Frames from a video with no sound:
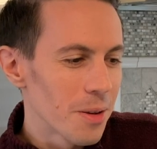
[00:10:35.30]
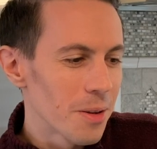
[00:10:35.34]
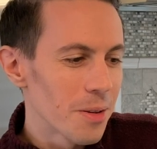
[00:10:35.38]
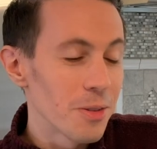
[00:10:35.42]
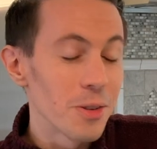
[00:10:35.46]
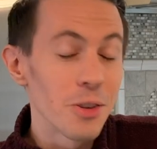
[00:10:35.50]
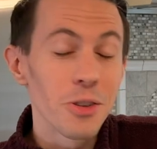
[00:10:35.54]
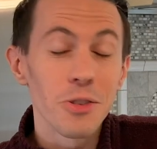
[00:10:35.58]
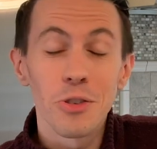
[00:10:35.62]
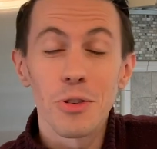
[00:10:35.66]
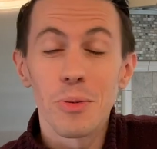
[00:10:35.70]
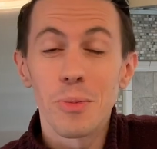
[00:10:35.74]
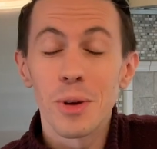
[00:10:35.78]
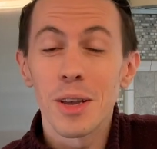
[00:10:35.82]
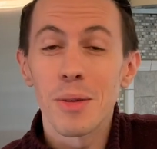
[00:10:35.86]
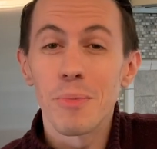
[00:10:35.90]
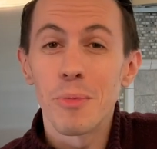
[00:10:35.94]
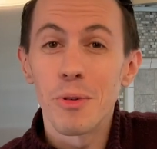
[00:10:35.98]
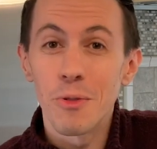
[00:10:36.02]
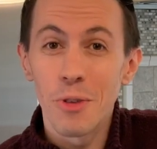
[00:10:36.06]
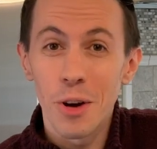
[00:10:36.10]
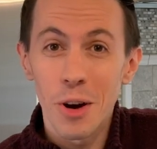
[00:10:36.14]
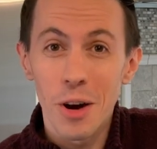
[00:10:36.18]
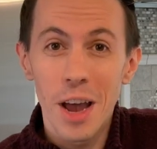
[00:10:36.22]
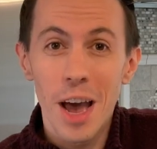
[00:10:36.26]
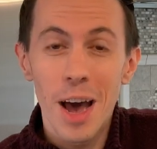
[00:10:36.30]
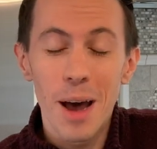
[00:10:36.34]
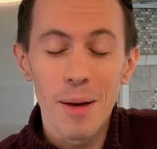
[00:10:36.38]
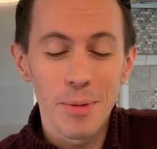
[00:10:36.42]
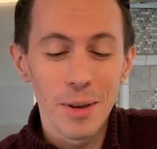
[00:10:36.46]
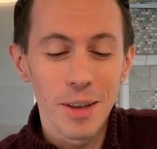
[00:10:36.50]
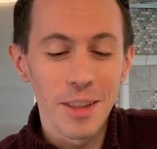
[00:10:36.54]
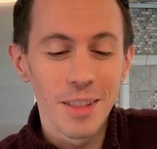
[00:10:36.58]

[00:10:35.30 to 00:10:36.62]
Lisa, you're making me very happy.